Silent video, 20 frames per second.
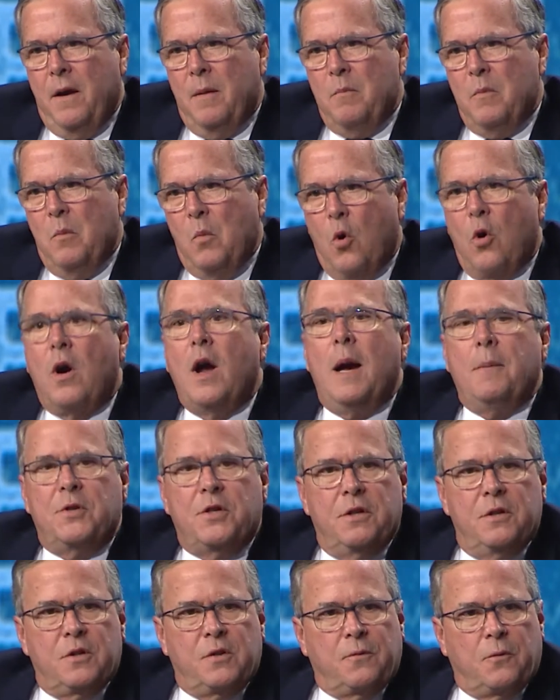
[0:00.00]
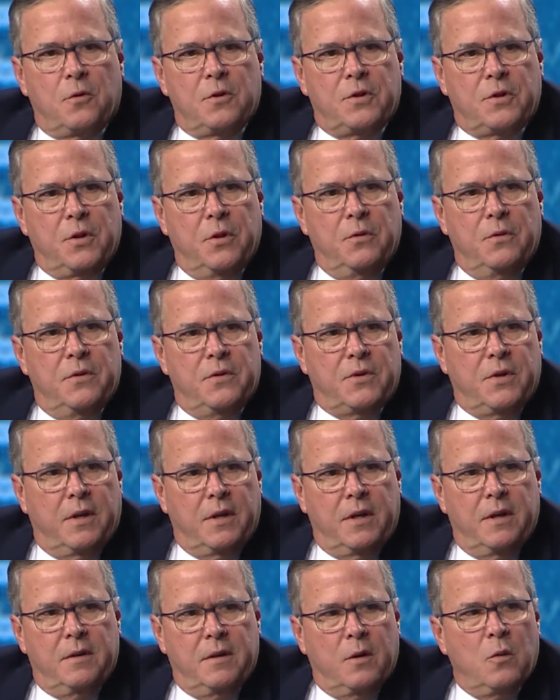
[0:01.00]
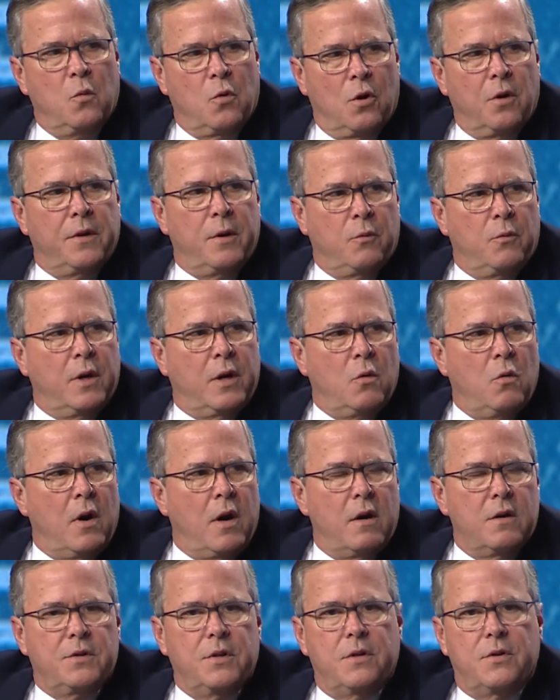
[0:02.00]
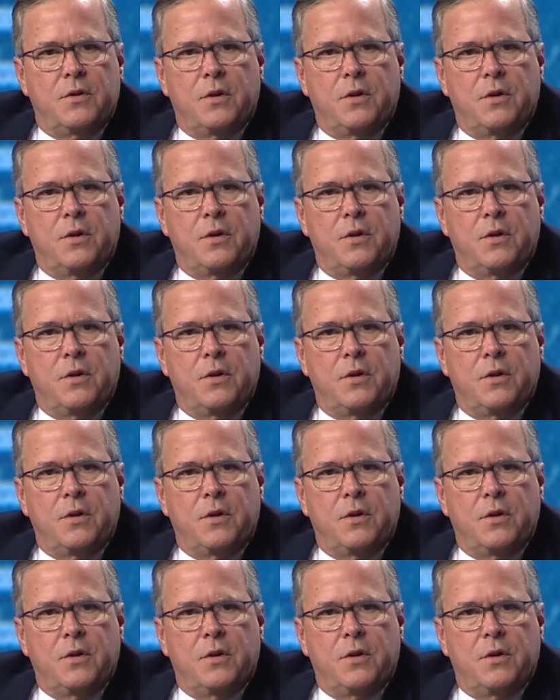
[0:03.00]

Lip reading: more options for students in a world that requires it.